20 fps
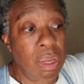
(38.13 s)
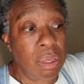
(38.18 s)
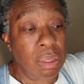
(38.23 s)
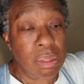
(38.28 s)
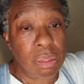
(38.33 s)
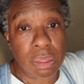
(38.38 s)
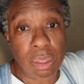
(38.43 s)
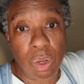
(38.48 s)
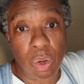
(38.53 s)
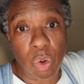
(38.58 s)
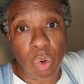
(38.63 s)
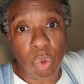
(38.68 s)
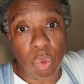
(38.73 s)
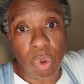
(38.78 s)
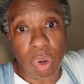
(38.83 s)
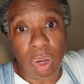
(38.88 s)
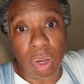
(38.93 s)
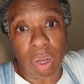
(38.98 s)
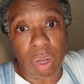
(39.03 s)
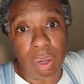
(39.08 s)

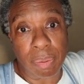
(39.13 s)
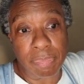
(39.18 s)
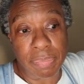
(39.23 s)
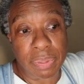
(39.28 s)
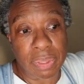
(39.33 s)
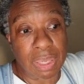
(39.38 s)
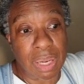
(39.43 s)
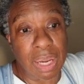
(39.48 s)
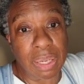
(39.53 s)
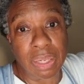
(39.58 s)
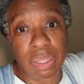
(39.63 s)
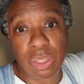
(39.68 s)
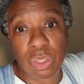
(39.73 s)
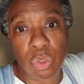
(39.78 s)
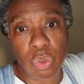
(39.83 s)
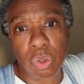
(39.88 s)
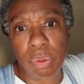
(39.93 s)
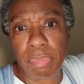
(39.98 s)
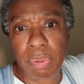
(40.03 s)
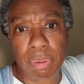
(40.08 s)
So the guy next
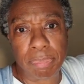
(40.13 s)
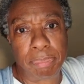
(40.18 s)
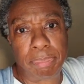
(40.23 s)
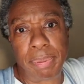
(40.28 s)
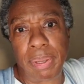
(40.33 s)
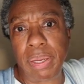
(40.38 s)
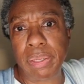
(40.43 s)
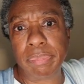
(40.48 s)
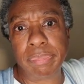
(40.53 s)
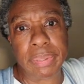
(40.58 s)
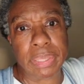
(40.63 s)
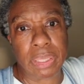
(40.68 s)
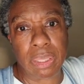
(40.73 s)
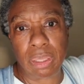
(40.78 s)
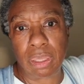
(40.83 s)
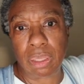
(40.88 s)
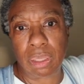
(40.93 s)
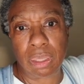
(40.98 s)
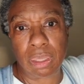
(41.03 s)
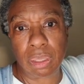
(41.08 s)
door to me begged
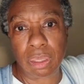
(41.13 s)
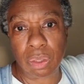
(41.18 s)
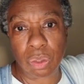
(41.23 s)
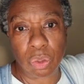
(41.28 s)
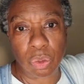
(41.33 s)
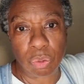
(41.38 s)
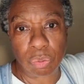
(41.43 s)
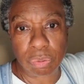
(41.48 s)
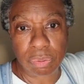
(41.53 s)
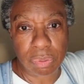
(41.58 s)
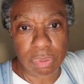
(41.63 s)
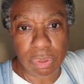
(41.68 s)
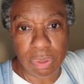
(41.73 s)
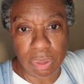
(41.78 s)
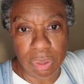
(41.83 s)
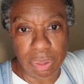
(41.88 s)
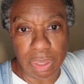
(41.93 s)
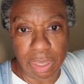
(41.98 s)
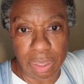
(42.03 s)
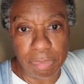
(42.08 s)
me, to
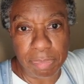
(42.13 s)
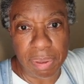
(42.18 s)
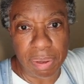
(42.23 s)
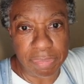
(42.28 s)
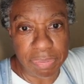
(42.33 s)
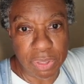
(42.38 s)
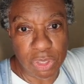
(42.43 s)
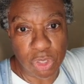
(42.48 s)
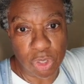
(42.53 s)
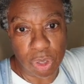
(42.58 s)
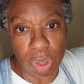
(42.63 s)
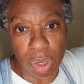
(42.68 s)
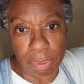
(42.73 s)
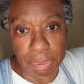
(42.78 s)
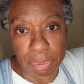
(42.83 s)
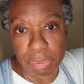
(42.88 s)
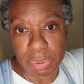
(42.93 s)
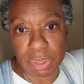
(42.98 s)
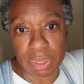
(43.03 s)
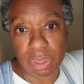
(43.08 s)
let him have the job.
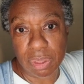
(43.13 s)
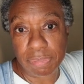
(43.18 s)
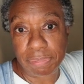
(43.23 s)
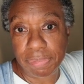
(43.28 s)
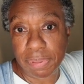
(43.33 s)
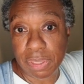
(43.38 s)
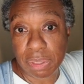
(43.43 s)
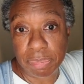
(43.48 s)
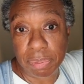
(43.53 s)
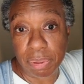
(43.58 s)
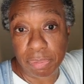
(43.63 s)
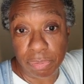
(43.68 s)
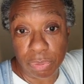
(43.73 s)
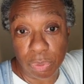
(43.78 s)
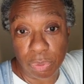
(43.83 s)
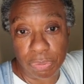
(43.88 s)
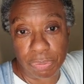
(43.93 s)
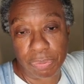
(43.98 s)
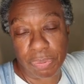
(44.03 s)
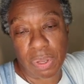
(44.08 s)
He was going to fix my
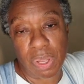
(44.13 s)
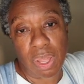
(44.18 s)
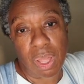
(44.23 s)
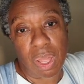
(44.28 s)
roof.